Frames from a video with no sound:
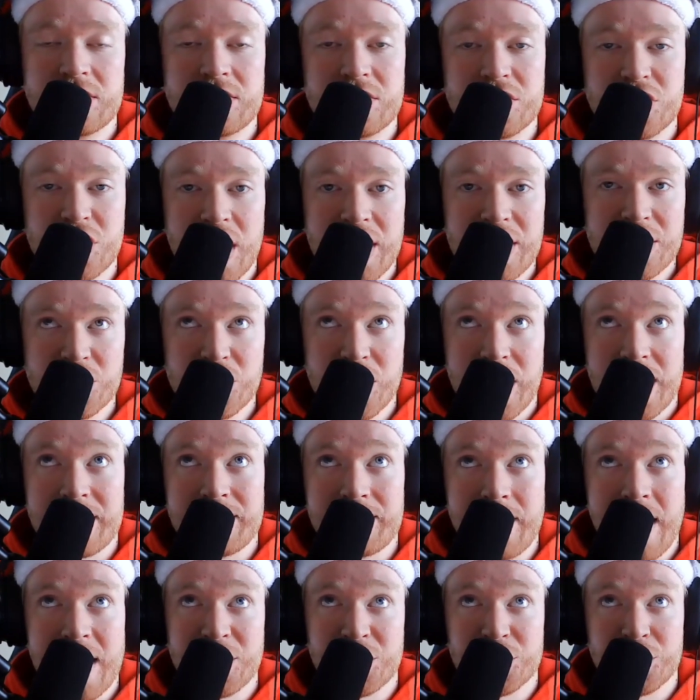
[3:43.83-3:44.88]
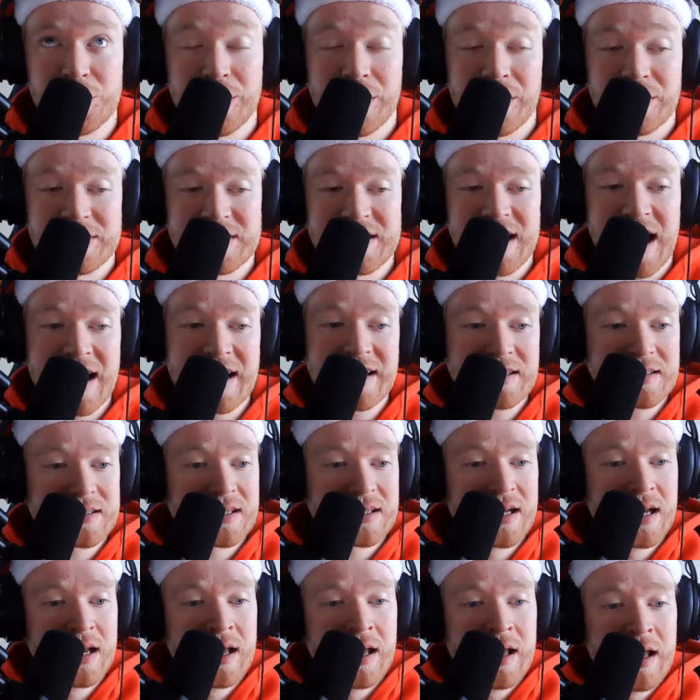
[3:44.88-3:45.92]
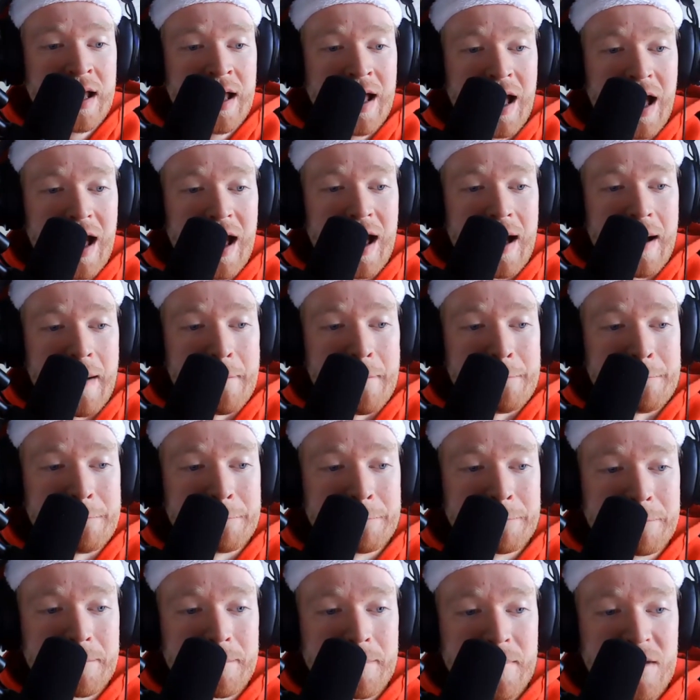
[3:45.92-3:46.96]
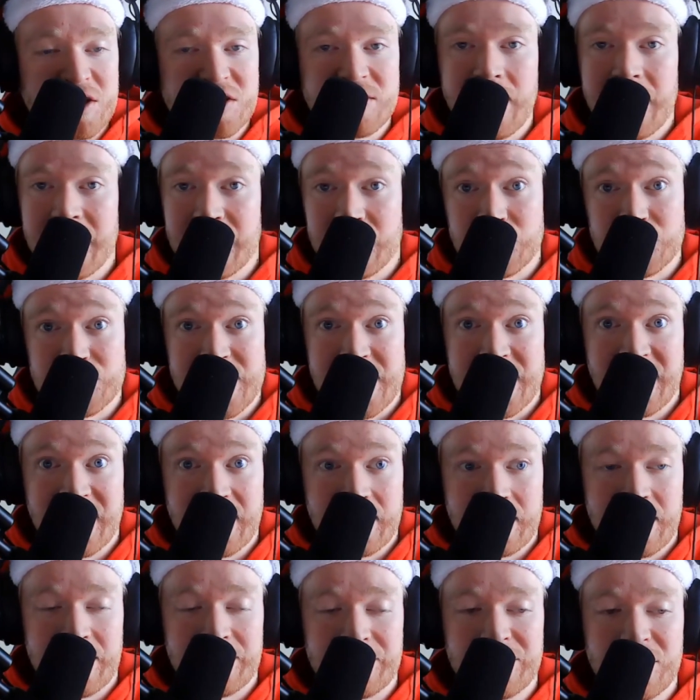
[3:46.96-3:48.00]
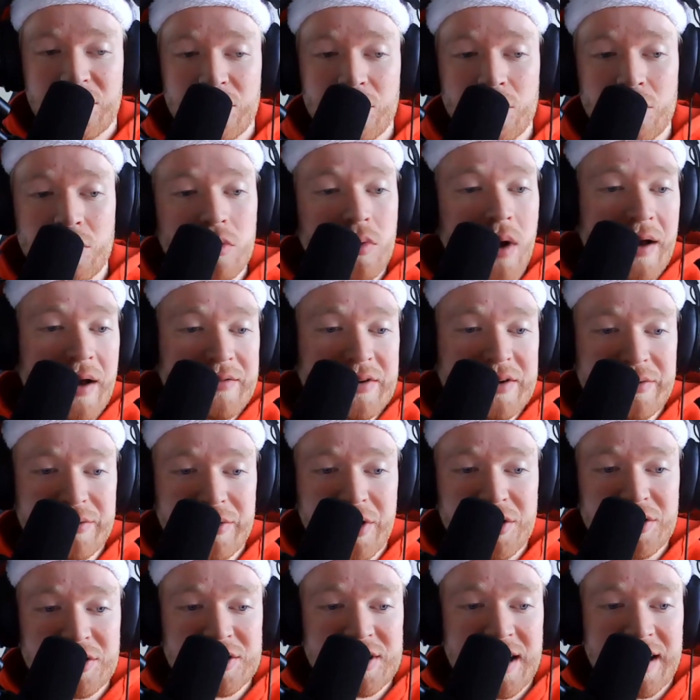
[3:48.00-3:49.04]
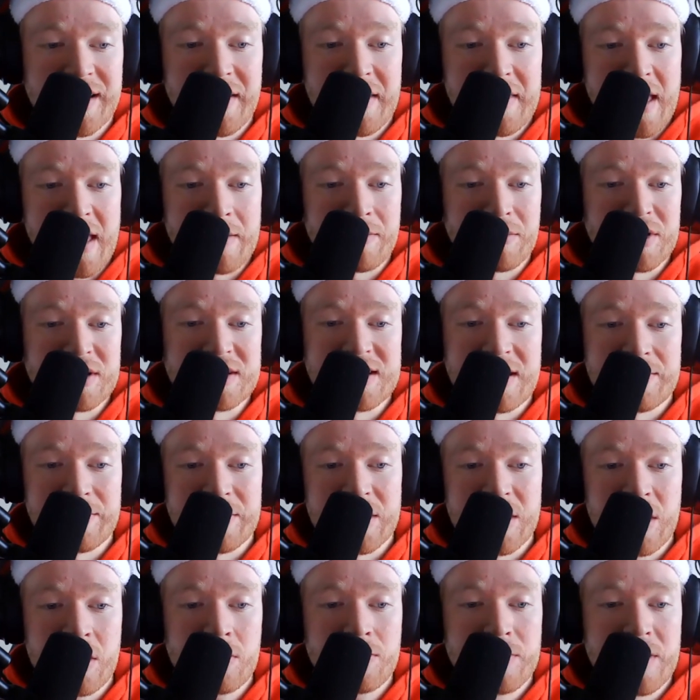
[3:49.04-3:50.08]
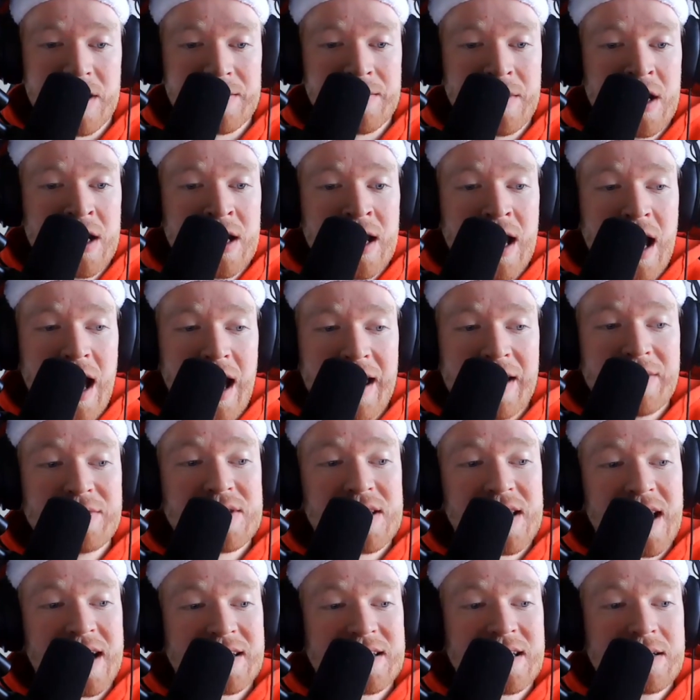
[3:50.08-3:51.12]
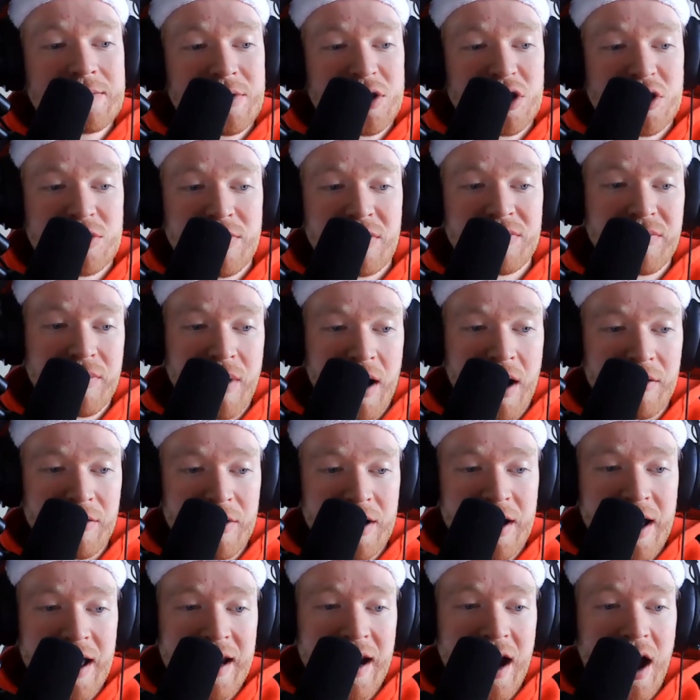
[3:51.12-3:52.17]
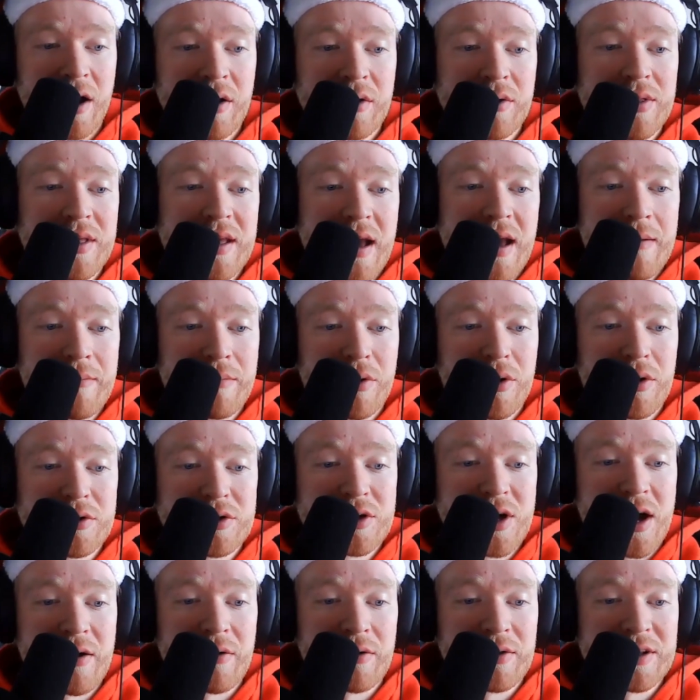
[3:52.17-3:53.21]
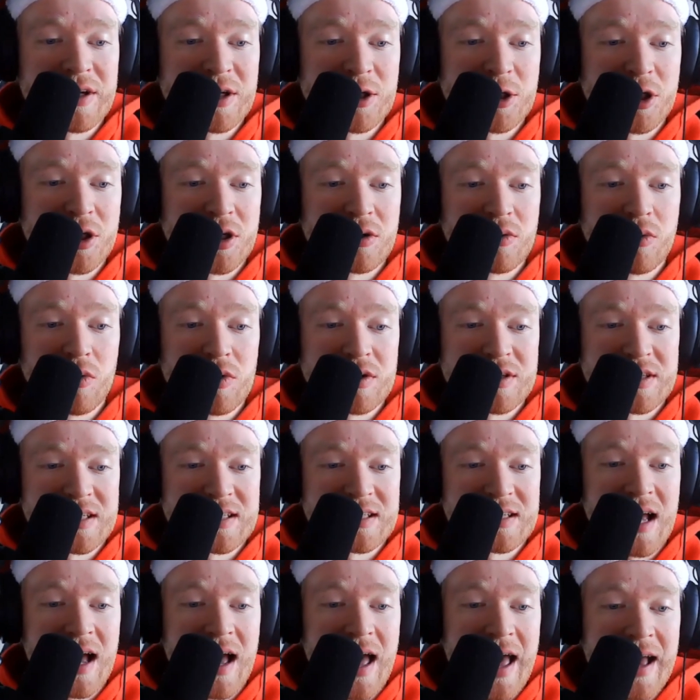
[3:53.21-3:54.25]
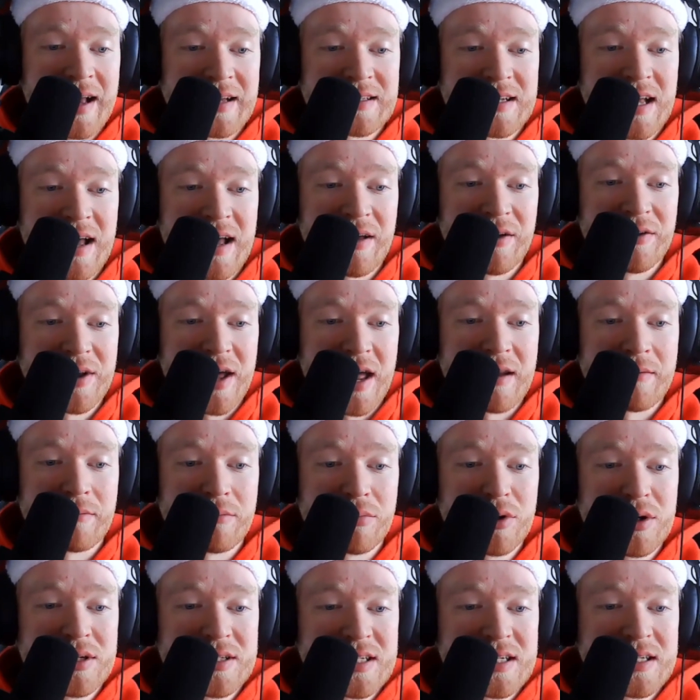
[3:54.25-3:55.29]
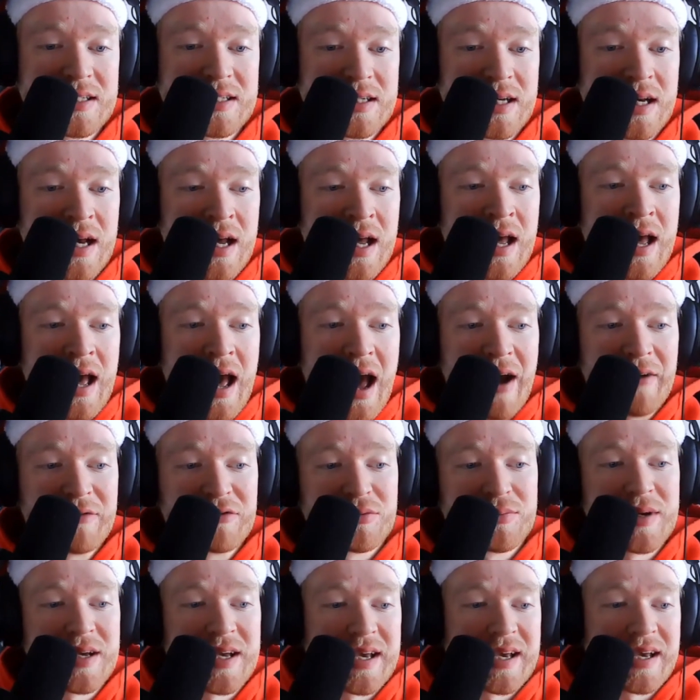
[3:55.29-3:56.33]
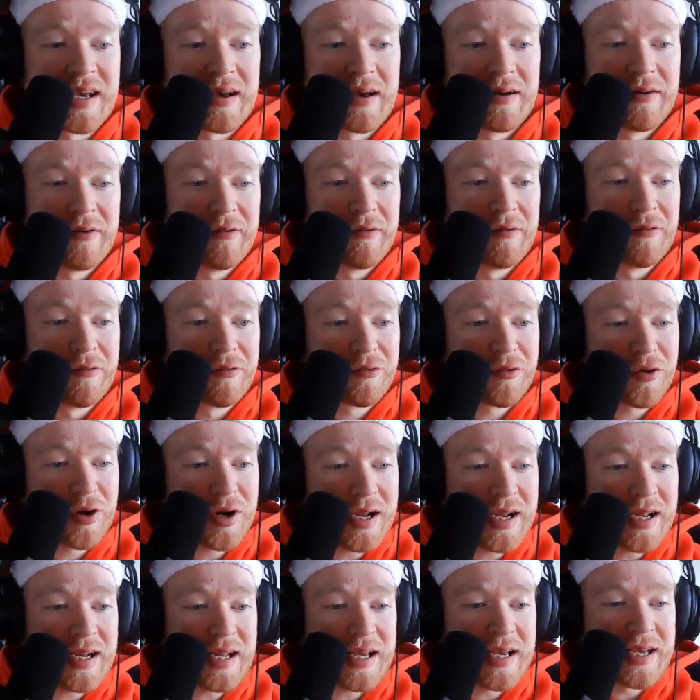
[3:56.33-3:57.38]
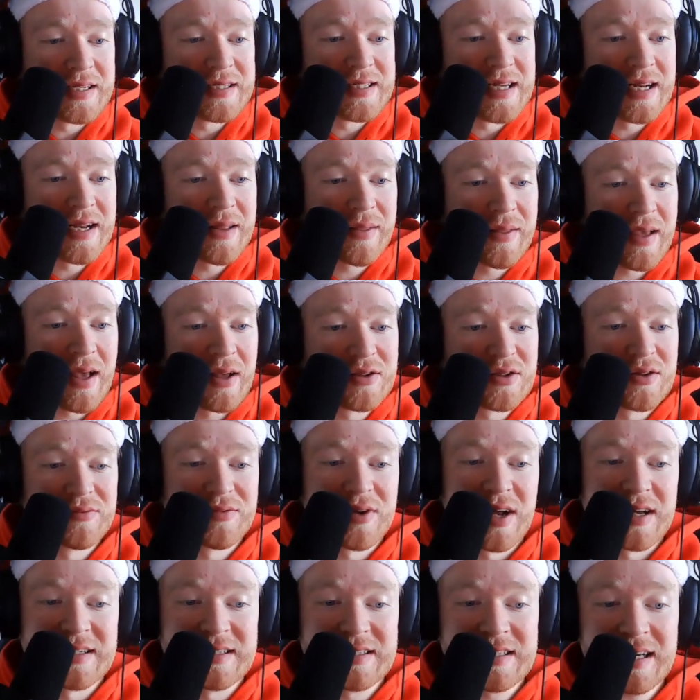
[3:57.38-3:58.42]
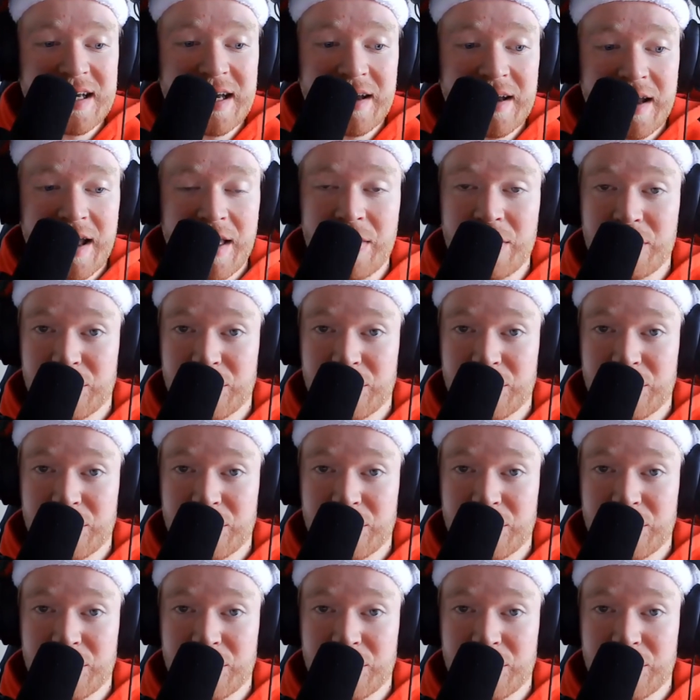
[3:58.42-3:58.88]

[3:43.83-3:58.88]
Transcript: judge and measure their saints. To my understanding. If you have a different understanding than that, please let me know. But he was elected Bishop of Myra, and under the Emperor Diocletian was exiled and imprisoned. After being freed, he attended the Council of Nicaea in